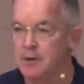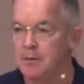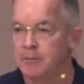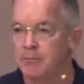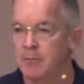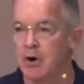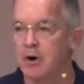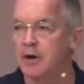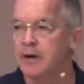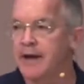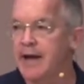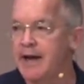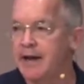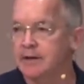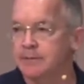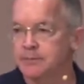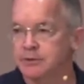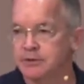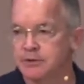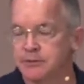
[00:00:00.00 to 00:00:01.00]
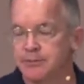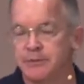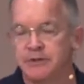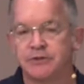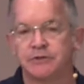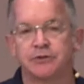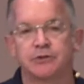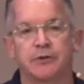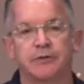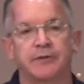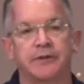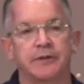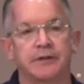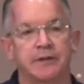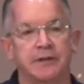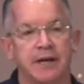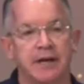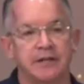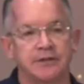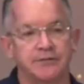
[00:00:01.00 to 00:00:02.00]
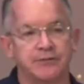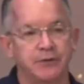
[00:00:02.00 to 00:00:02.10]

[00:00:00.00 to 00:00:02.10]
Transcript: Mark Adams has been serving the last